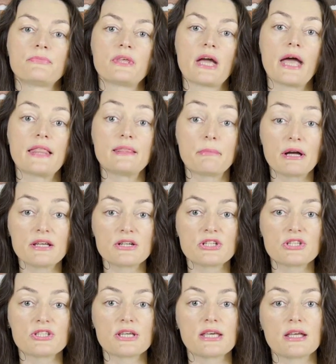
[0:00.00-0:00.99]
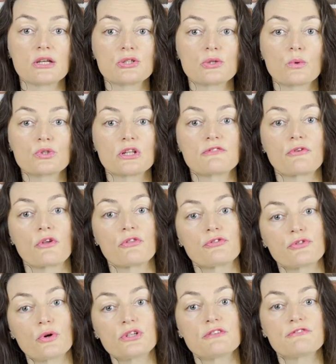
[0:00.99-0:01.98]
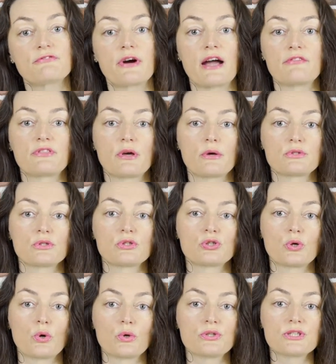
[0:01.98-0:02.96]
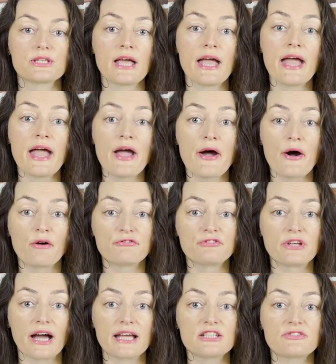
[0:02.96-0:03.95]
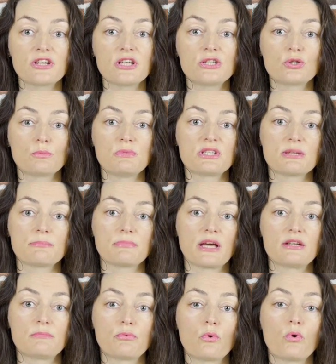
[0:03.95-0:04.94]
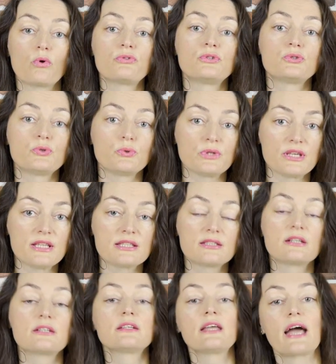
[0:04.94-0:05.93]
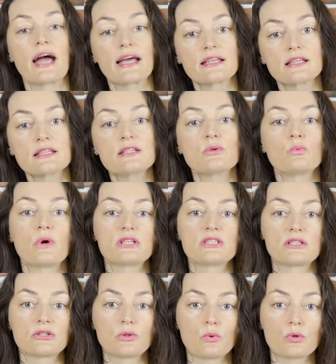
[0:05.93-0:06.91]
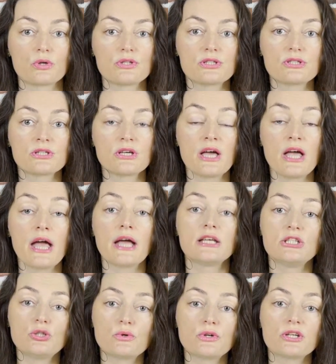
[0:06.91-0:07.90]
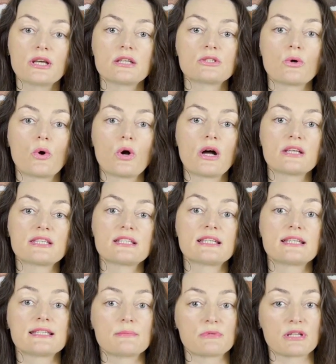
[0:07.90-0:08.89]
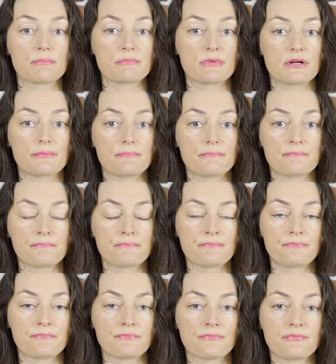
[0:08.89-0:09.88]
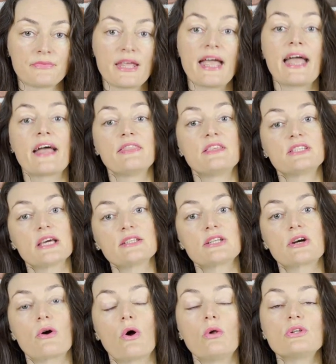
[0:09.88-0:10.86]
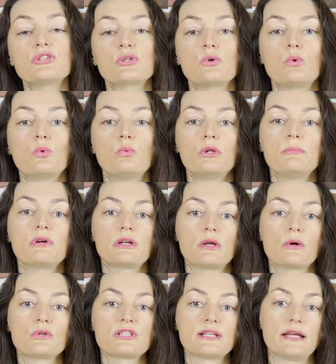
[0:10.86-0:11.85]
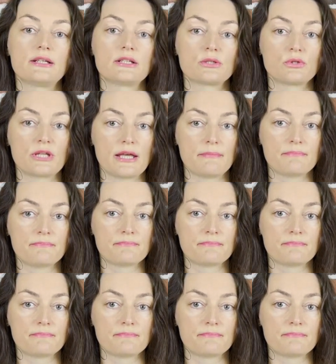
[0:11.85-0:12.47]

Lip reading: The buyer is seeking in total for 35,000 tons of nitrate to be supplied both to eastern and western coast during August-September. The tender also will be closed later today.